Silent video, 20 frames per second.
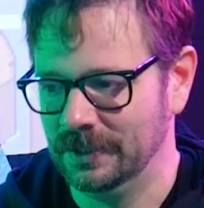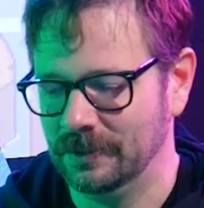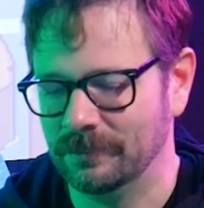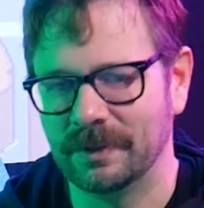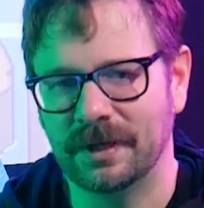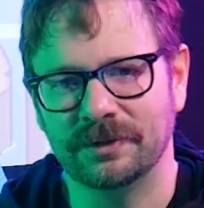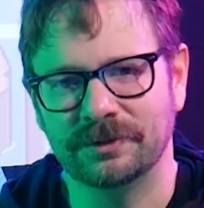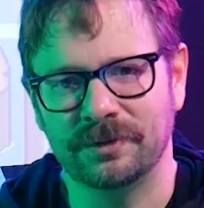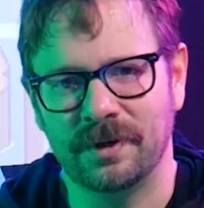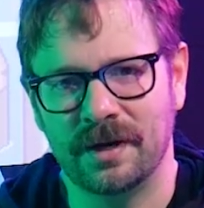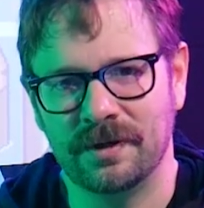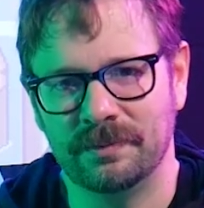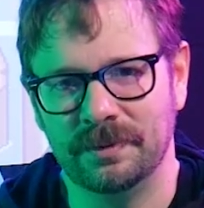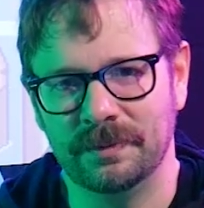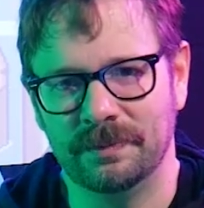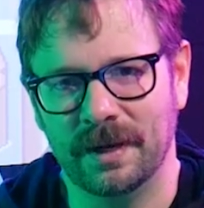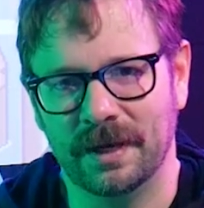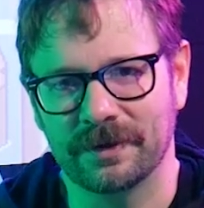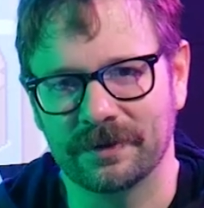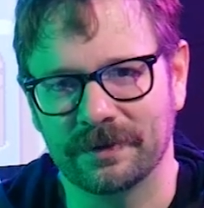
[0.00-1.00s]
But I'll try to be
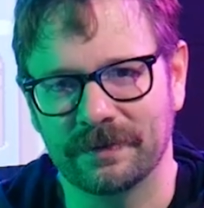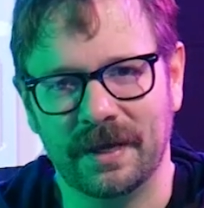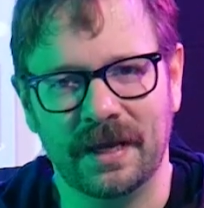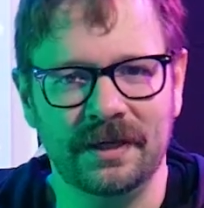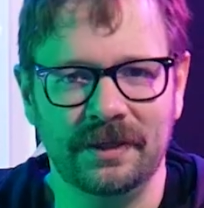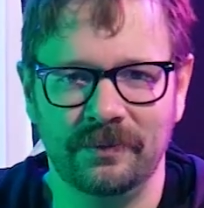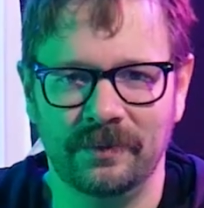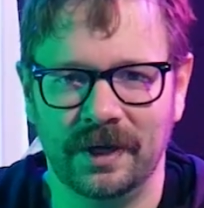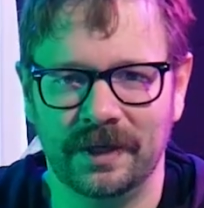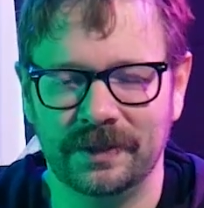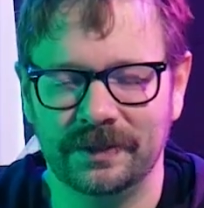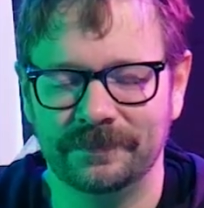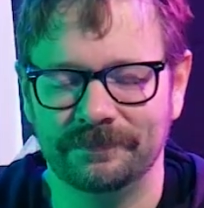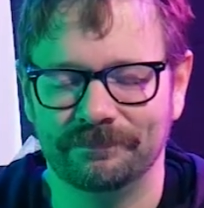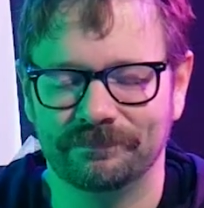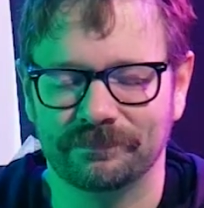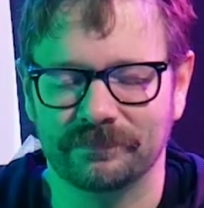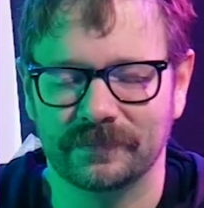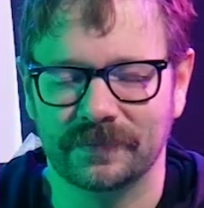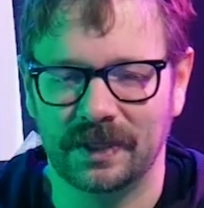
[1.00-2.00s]
better. Anyway,
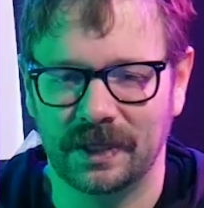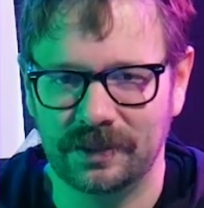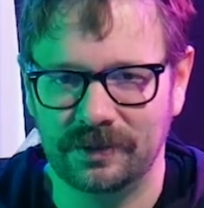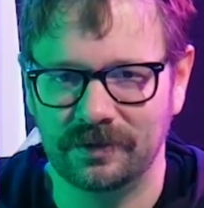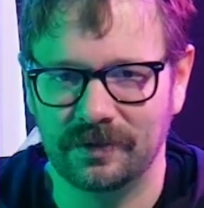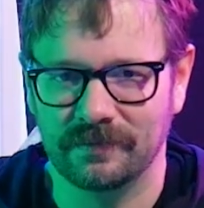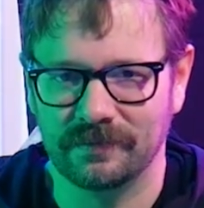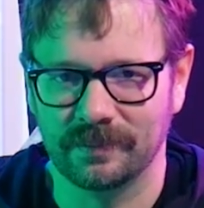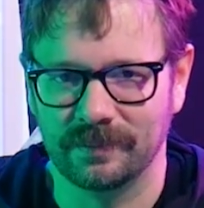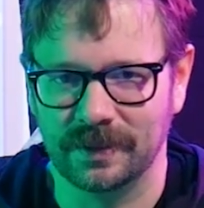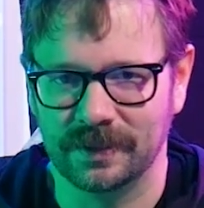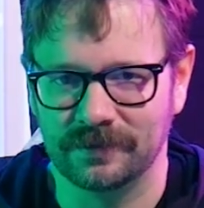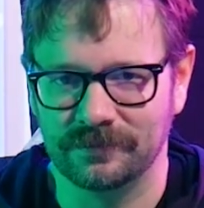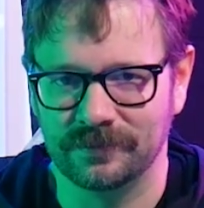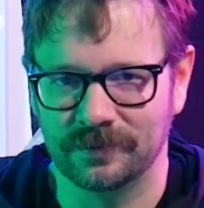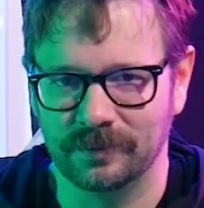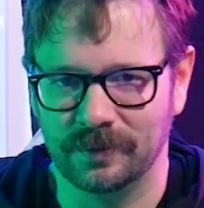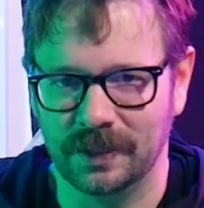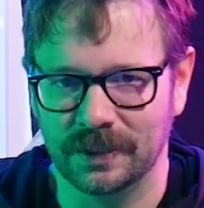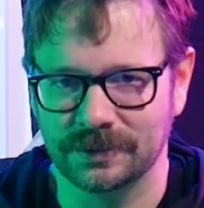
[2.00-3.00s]
thank you everybody
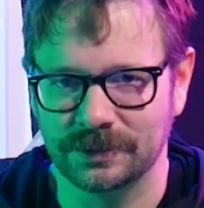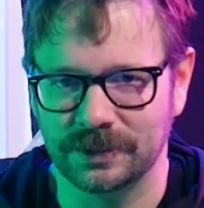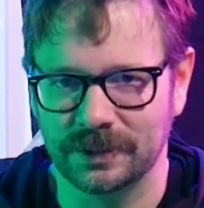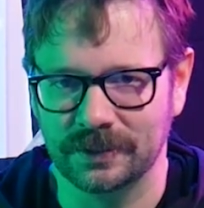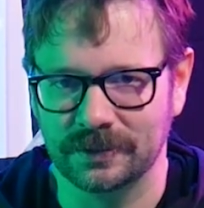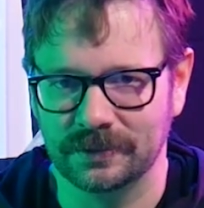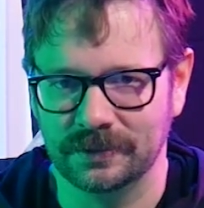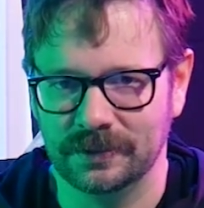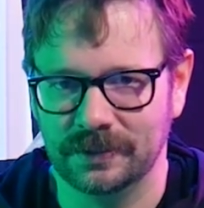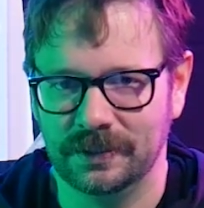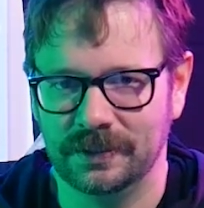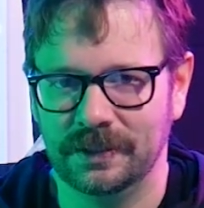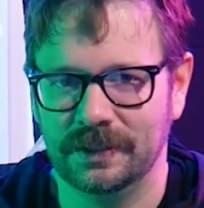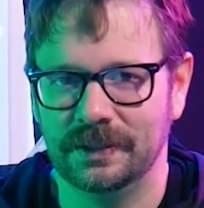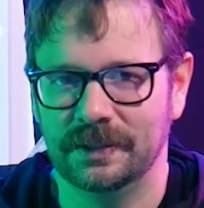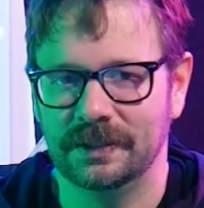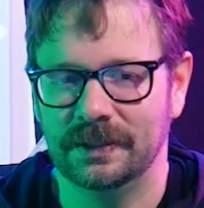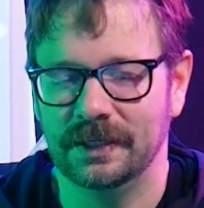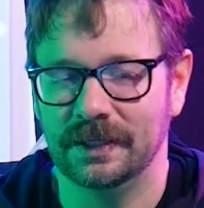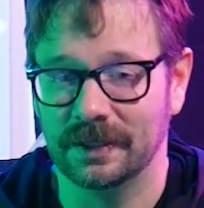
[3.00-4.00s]
for watching,
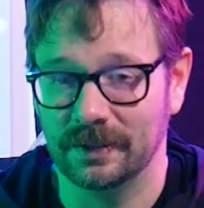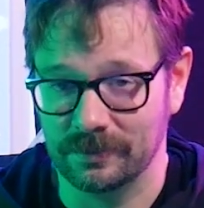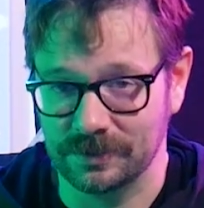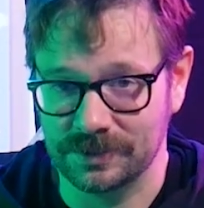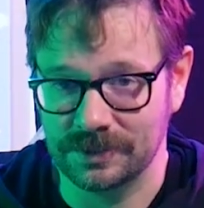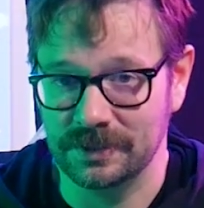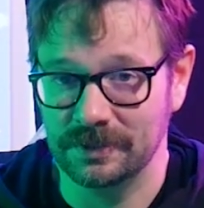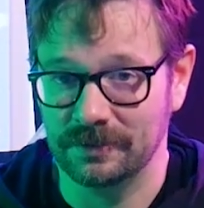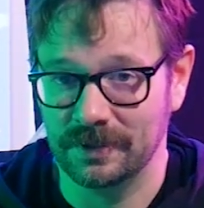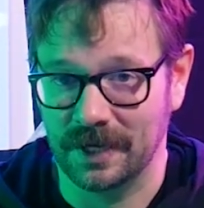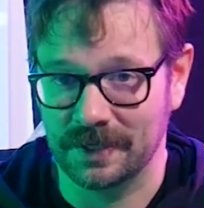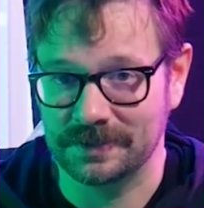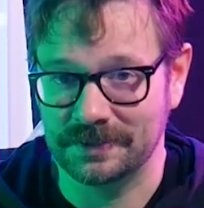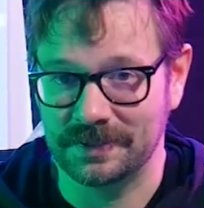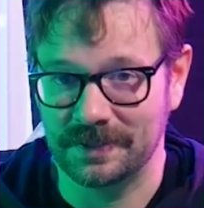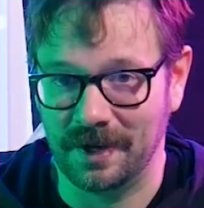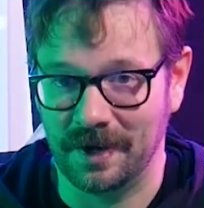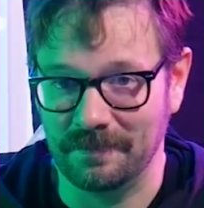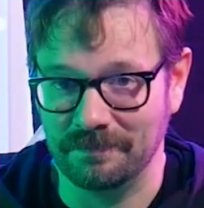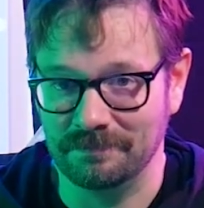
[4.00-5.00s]
and I will see you next
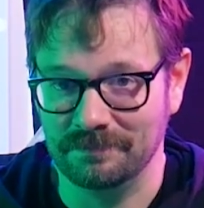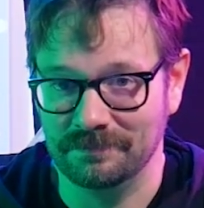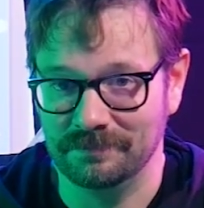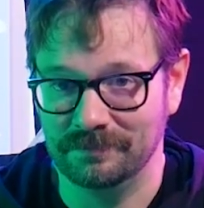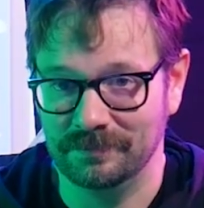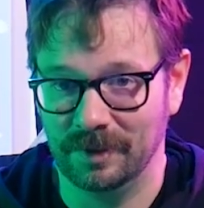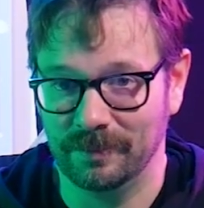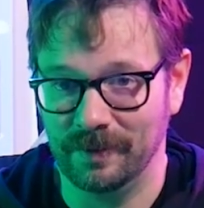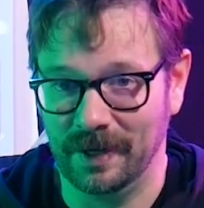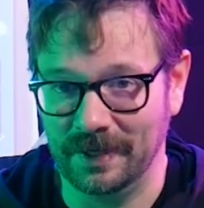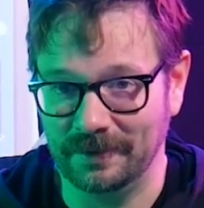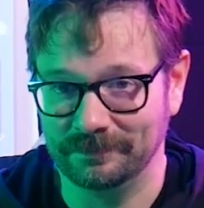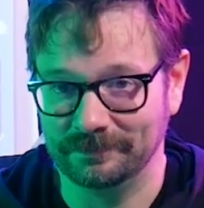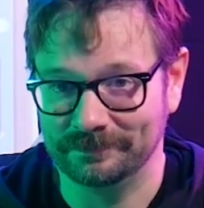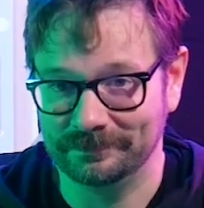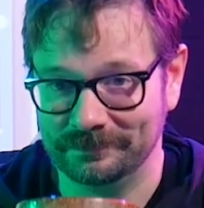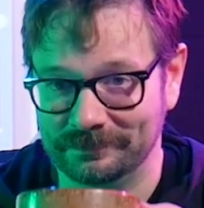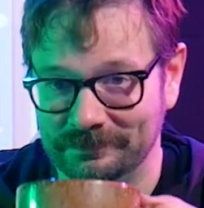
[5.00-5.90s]
time. Bye-bye.